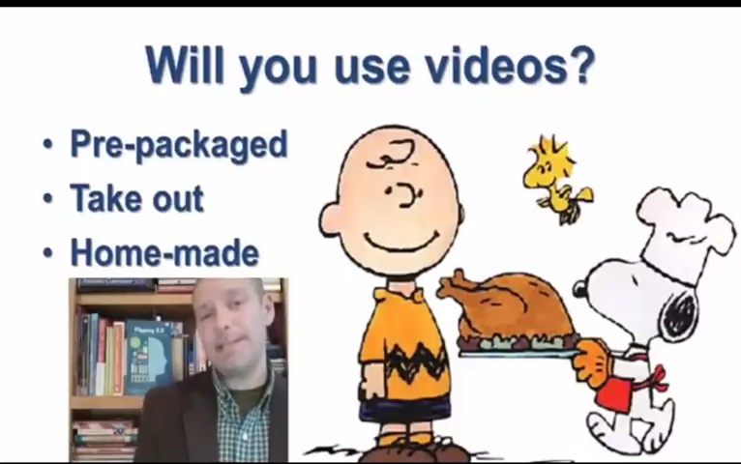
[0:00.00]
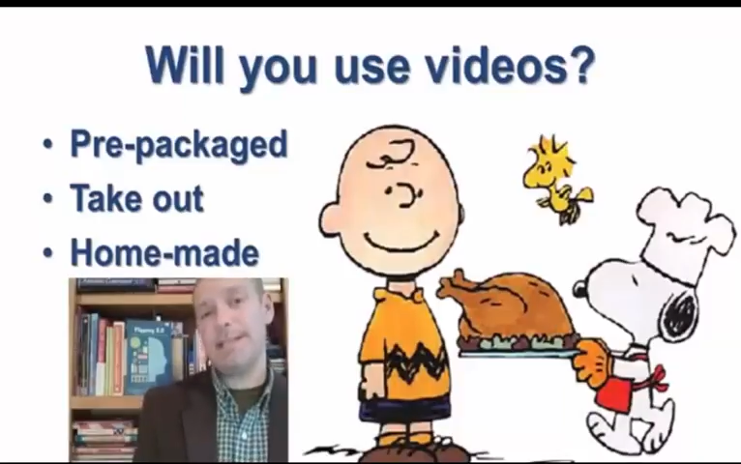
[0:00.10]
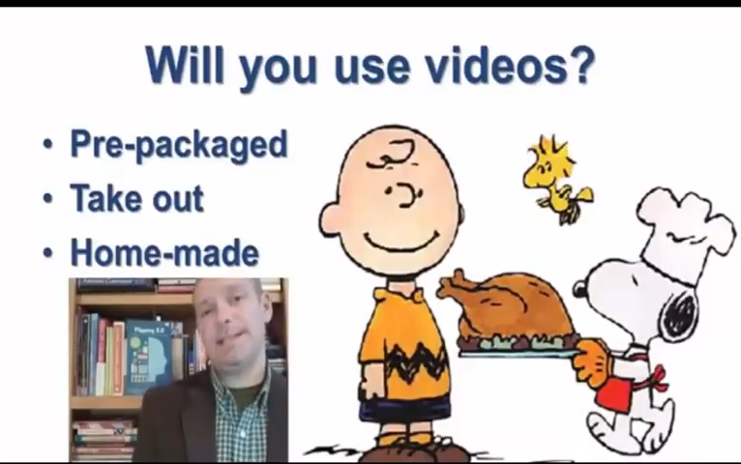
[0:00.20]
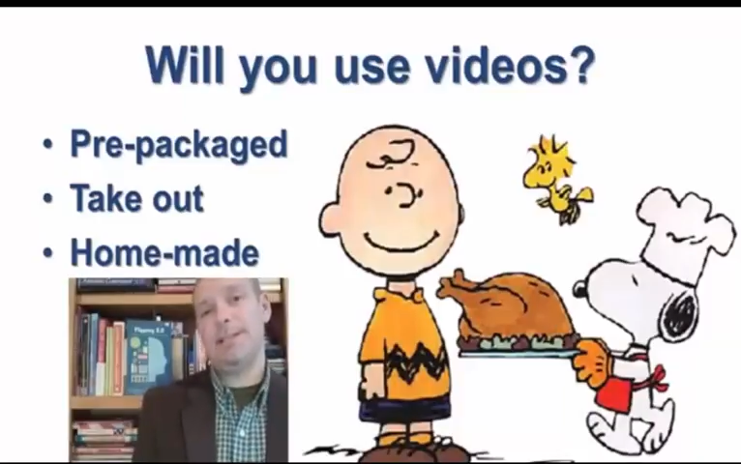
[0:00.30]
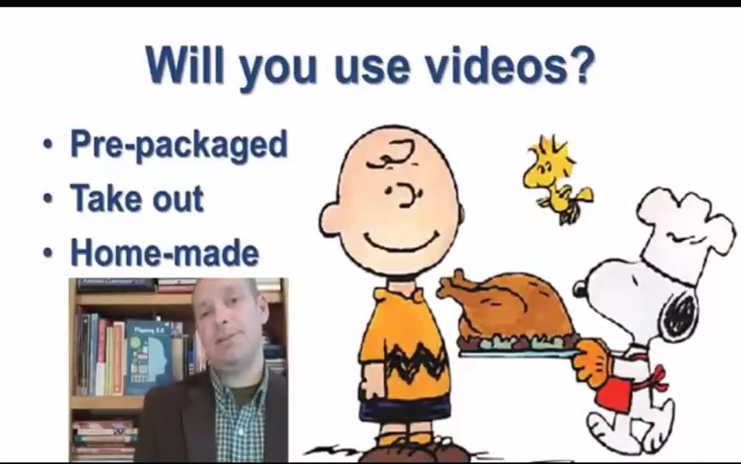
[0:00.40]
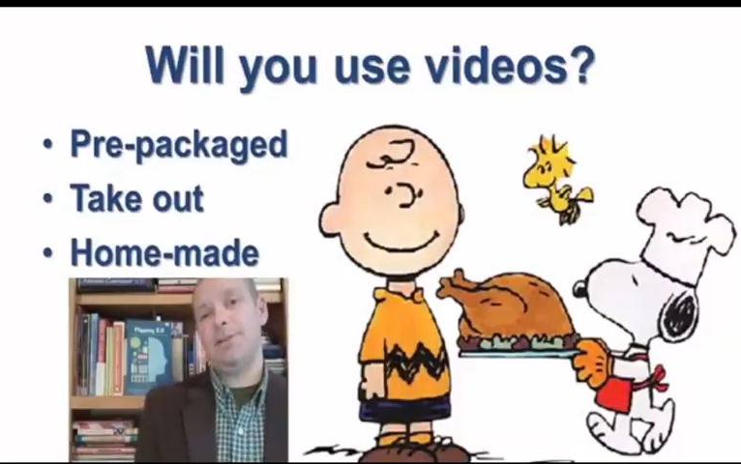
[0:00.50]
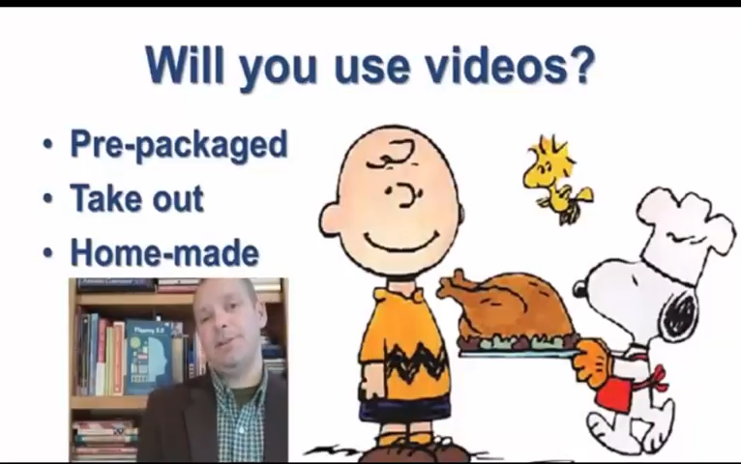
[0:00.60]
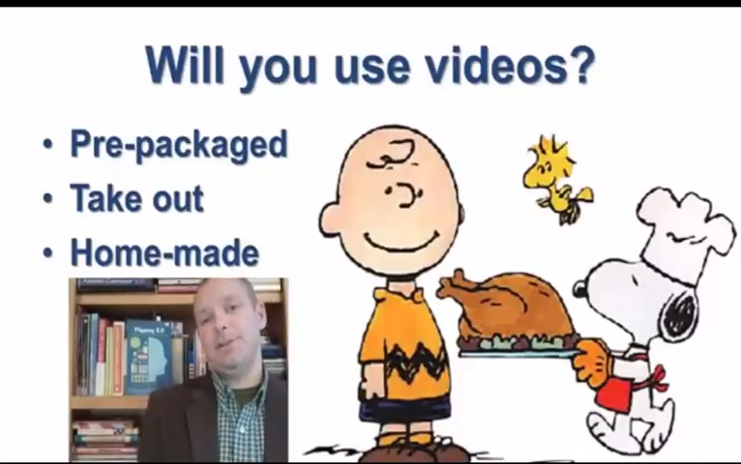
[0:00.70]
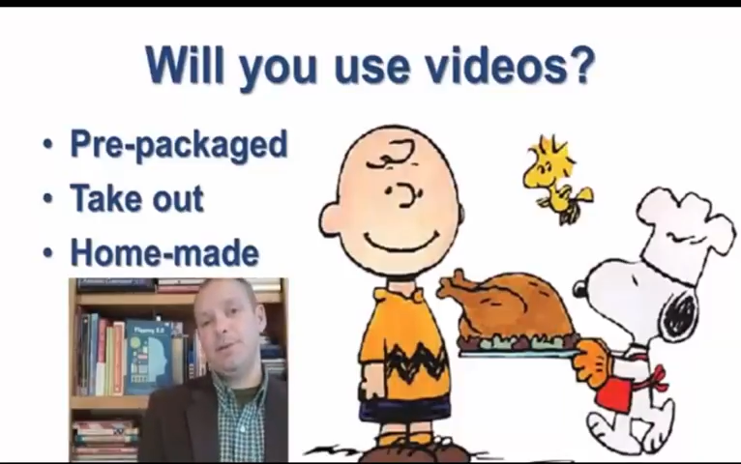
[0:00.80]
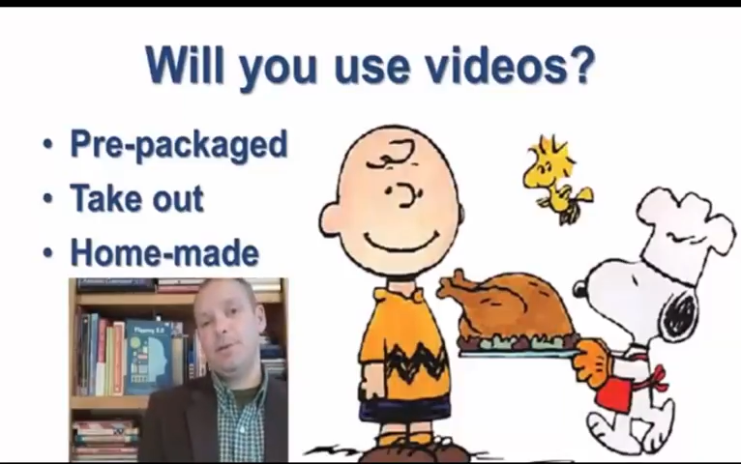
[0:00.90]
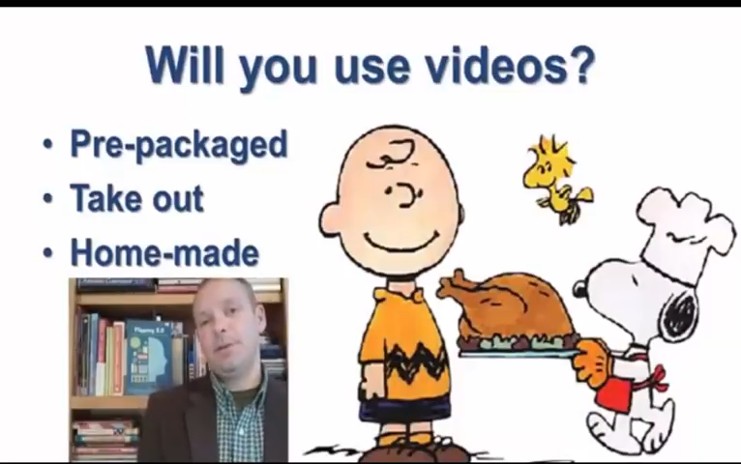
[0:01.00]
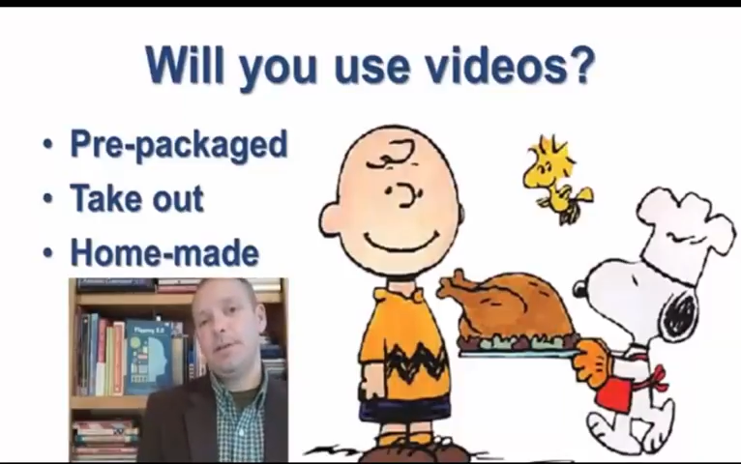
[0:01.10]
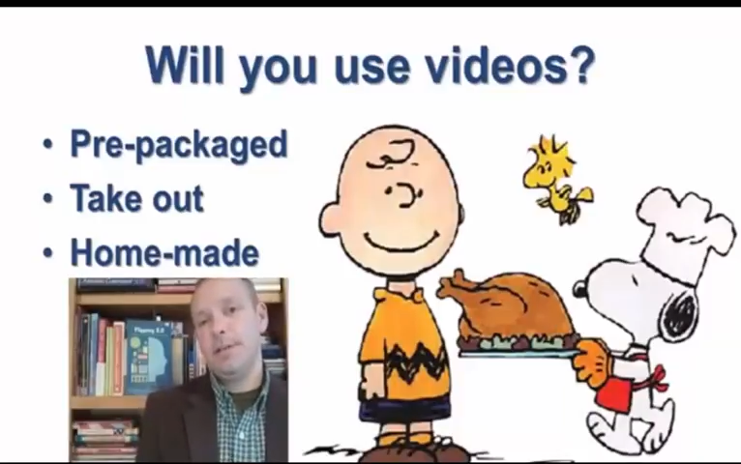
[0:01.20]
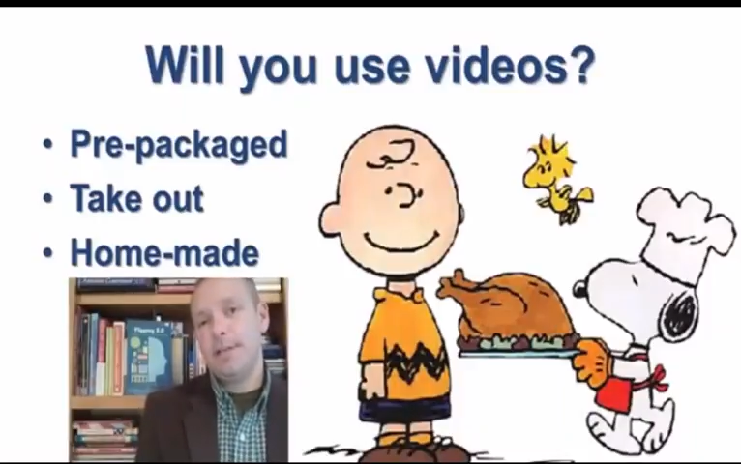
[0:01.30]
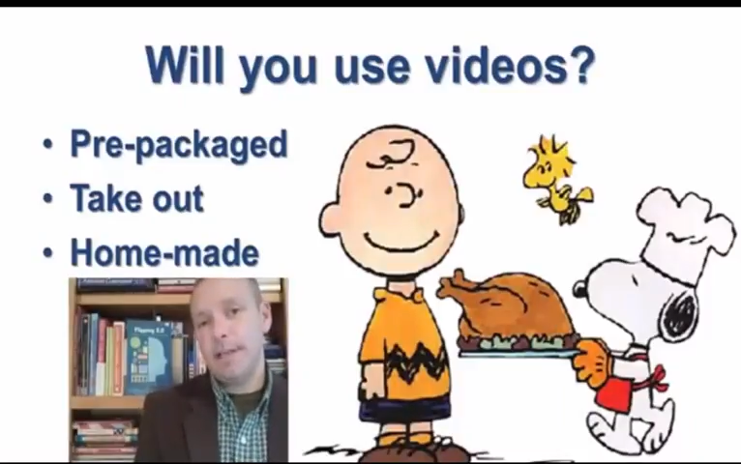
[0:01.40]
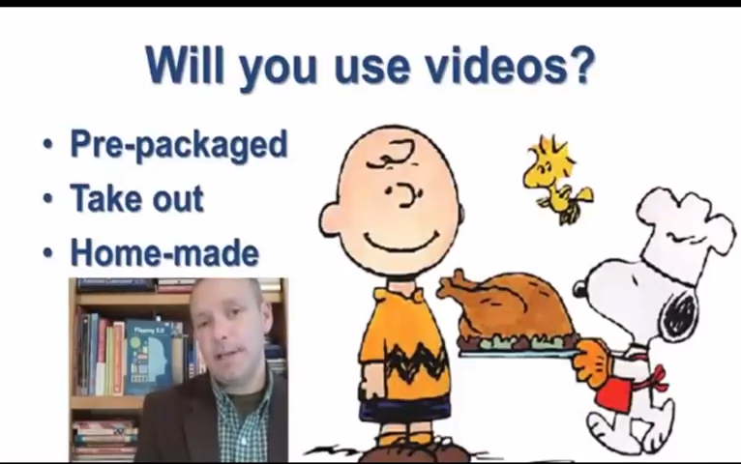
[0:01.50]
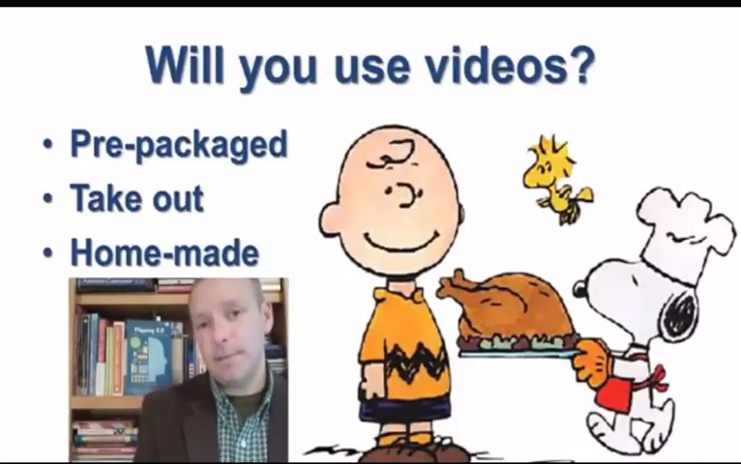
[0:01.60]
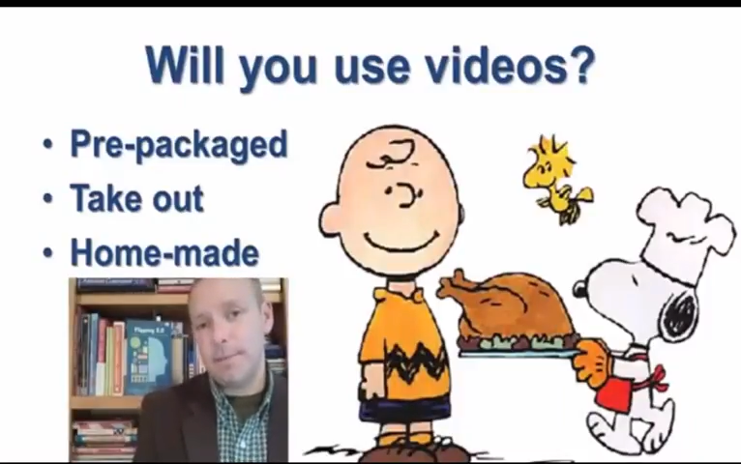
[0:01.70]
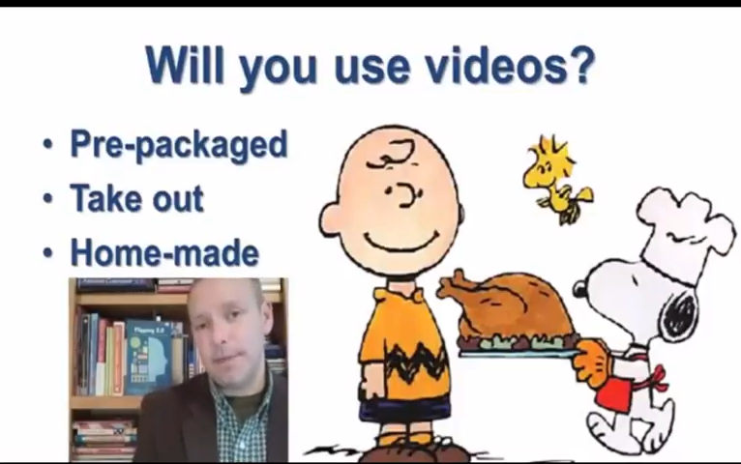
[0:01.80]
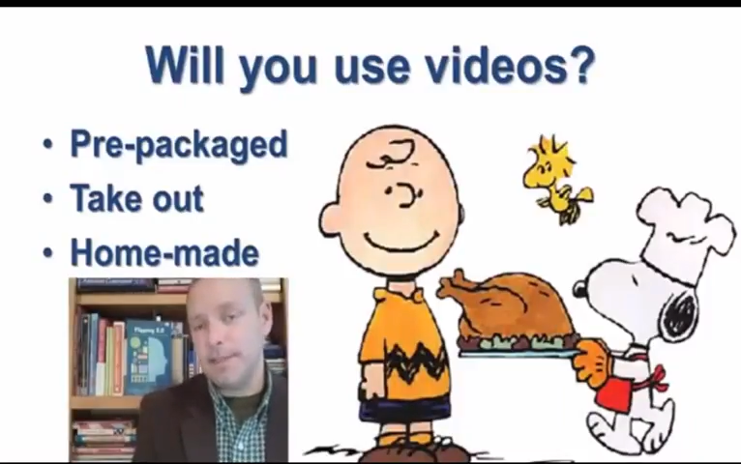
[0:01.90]
thing that you can do, in our
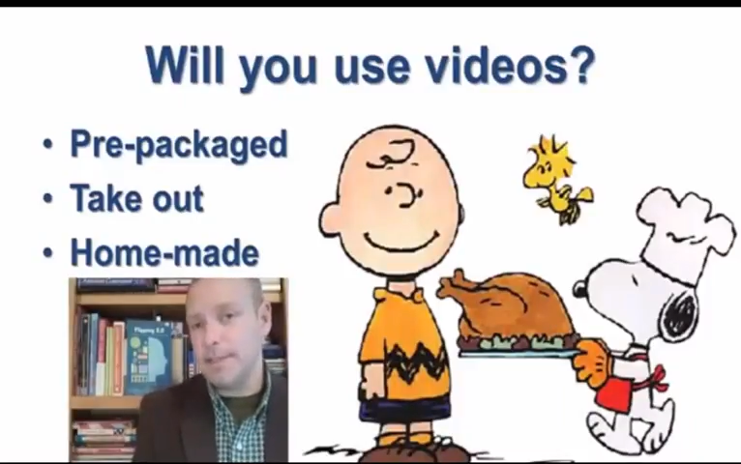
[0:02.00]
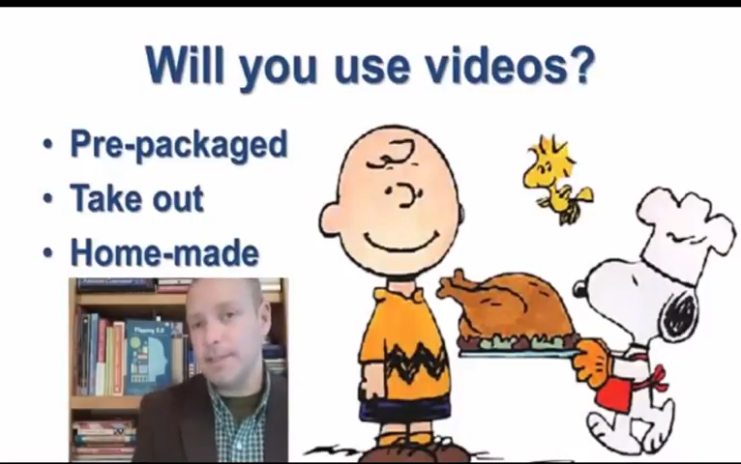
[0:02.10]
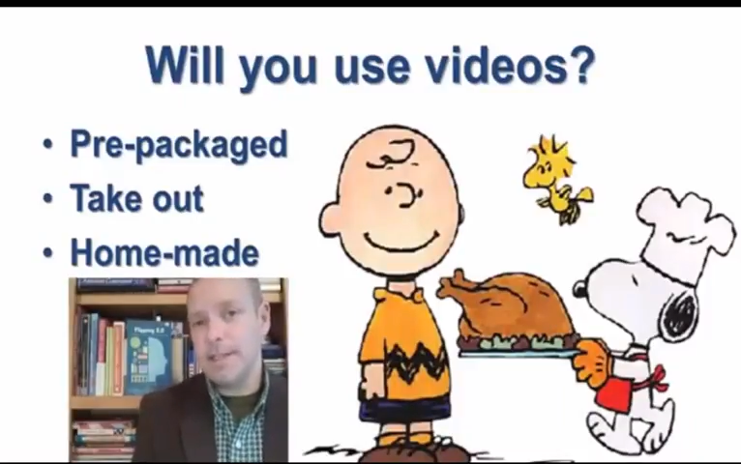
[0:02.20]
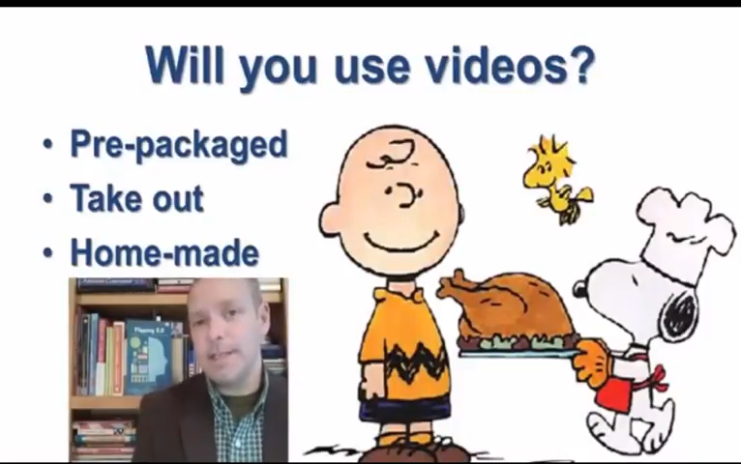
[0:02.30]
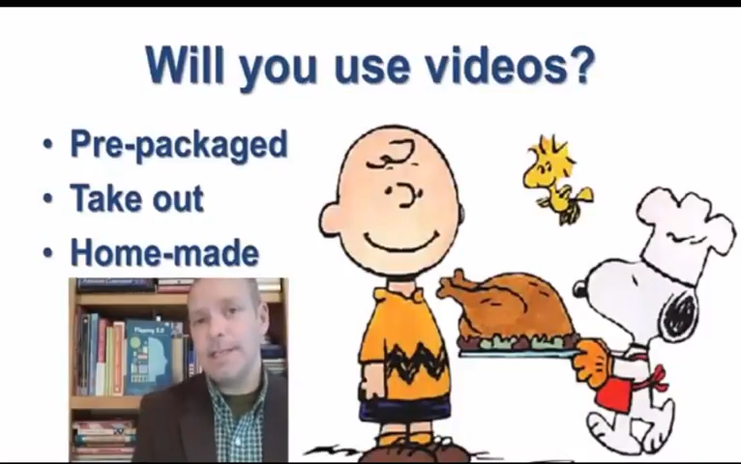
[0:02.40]
opinions,